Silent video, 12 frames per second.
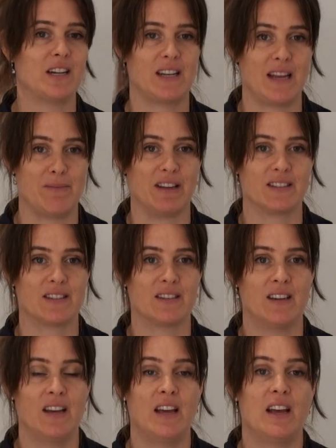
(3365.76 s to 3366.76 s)
dynamics.
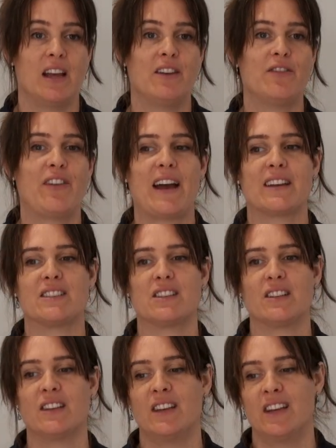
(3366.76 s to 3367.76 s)
In fact,
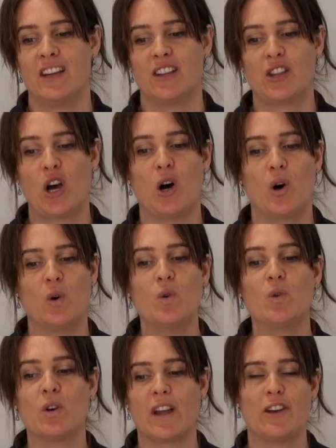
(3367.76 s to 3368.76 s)
the
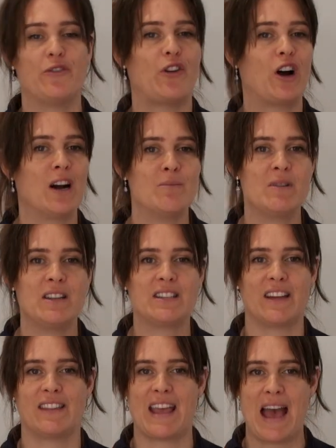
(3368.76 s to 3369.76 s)
whole environment
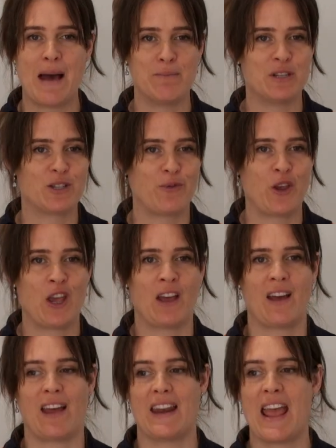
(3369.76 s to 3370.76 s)
and the
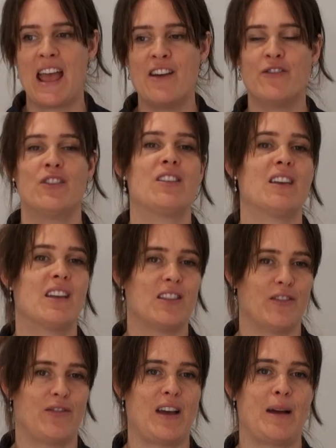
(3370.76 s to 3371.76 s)
atmosphere and everything in
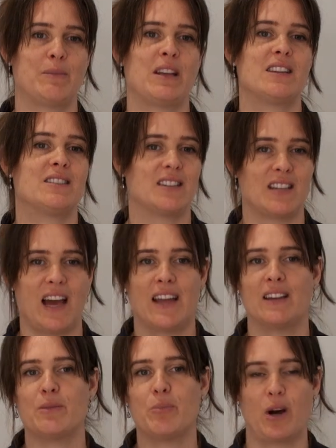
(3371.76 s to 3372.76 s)
the family is
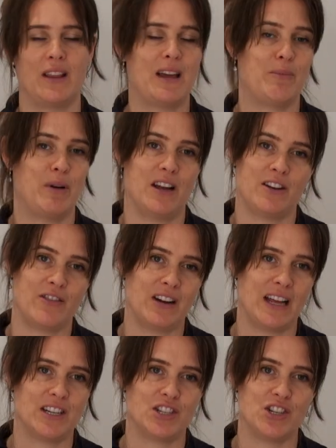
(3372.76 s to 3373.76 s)
dictated by that partner
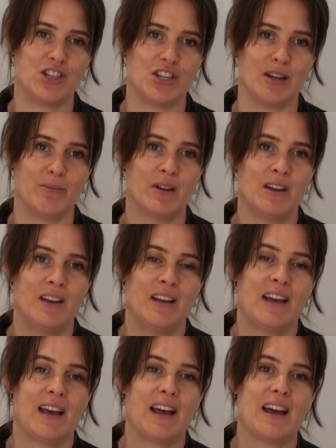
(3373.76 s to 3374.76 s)
relationship.
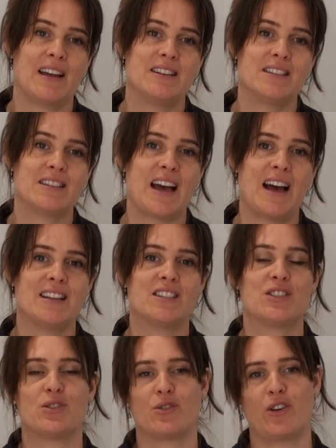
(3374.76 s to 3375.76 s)
And
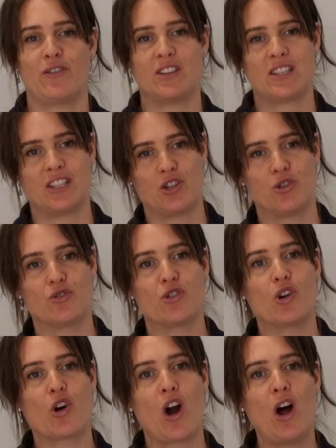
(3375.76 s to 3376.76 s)
as obviously
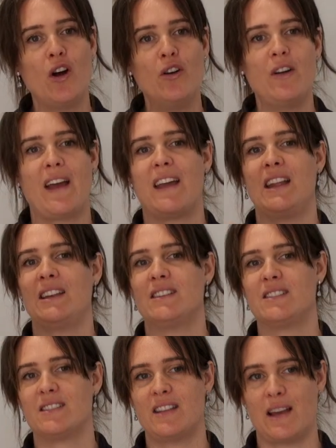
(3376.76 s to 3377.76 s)
children grow
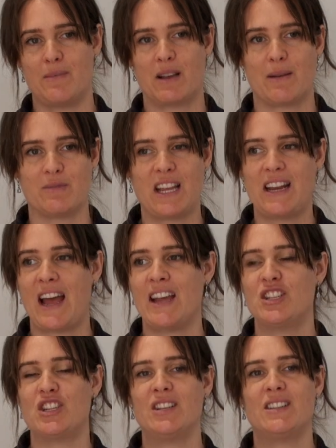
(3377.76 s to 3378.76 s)
and they become
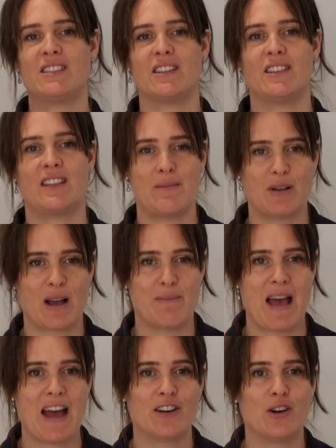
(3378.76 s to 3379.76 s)
teenagers and then they become
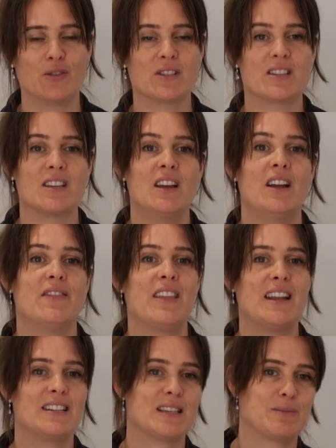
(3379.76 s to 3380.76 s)
adults,
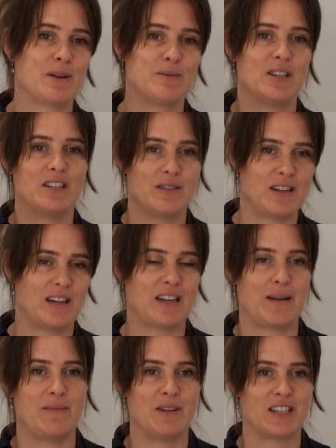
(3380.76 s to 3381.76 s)
then sometimes the
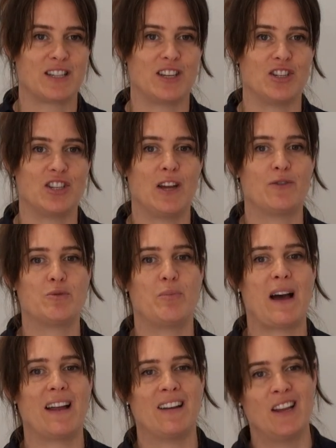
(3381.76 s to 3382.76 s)
dynamics can shift,
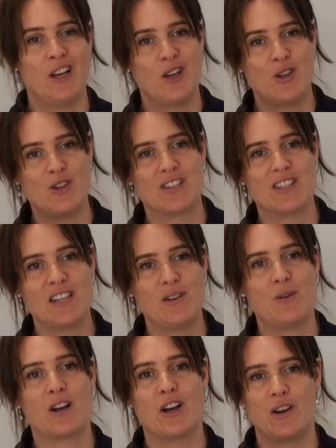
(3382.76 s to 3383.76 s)
but you
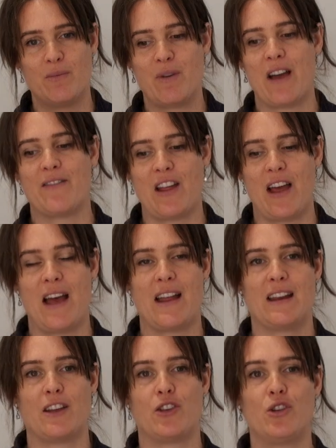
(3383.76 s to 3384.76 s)
still are going to have
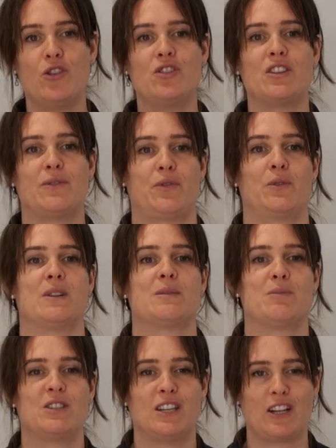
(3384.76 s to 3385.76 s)
had a huge influence,
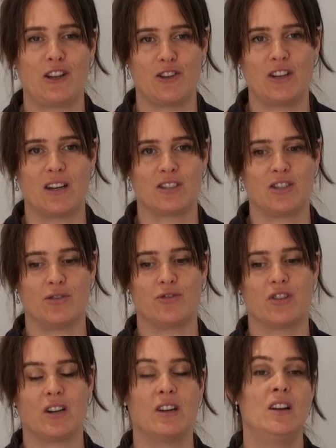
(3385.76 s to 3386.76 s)
particularly on young
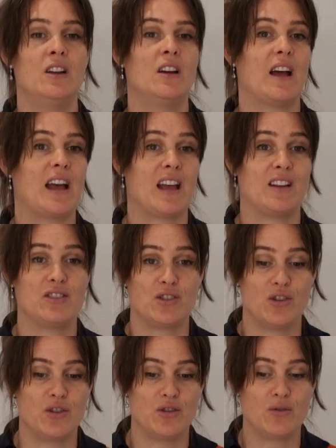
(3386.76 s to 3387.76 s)
children, and
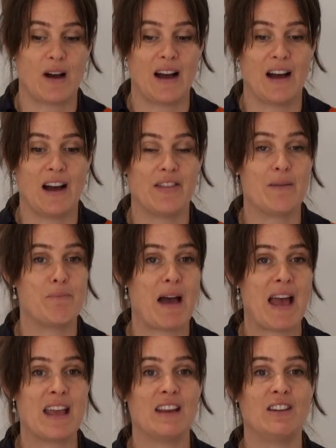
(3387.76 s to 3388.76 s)
you are the
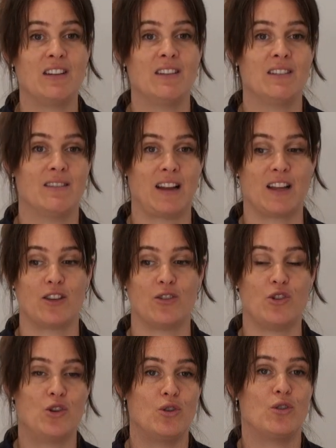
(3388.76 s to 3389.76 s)
main, like
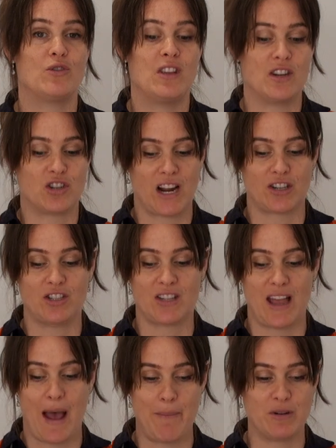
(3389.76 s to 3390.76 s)
you, the attractions
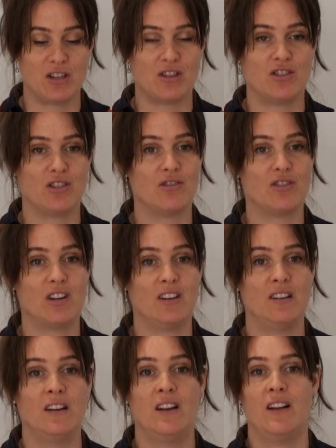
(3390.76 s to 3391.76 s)
that happen to the
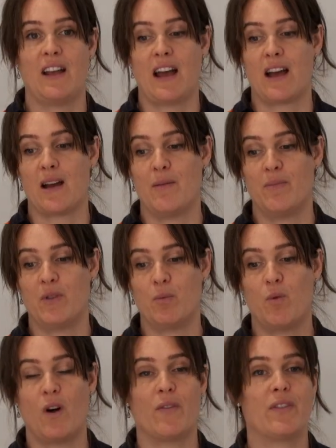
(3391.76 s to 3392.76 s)
children,
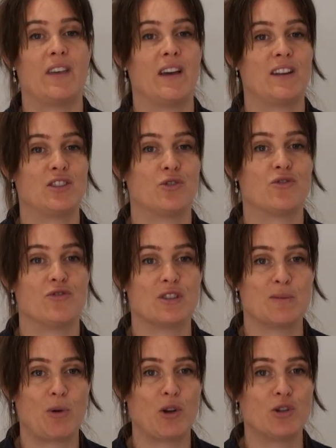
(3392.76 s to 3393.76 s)
what the children
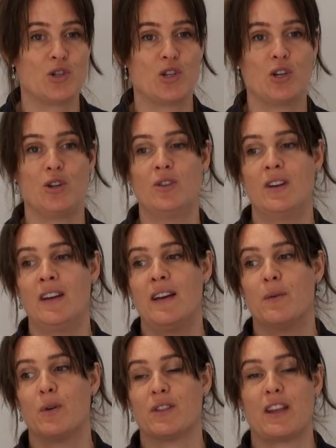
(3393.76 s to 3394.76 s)
respond to,
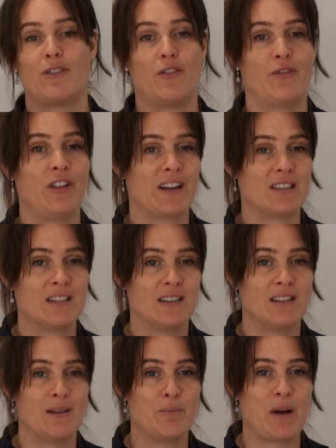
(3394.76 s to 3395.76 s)
what they reflect
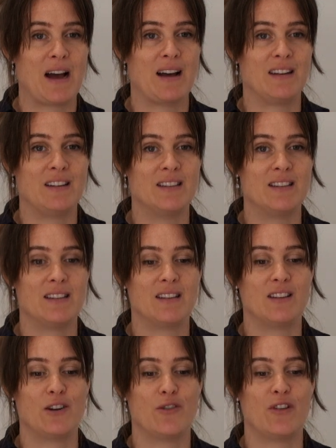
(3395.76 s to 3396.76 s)
in the partner,
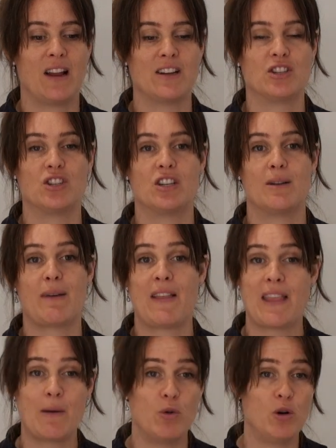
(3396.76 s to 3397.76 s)
you know, relationship,
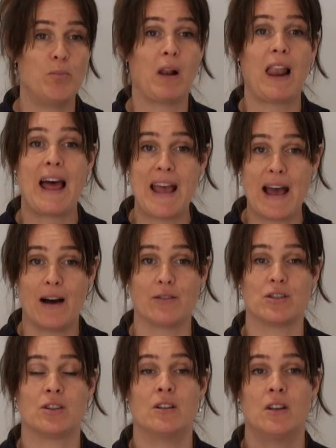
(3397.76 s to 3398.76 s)
and they will play
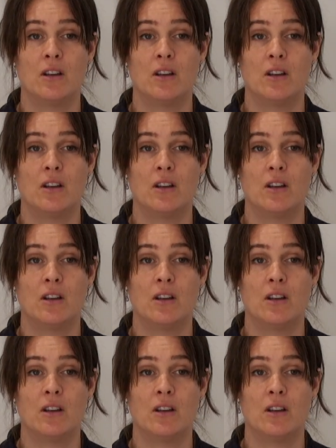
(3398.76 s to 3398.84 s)
out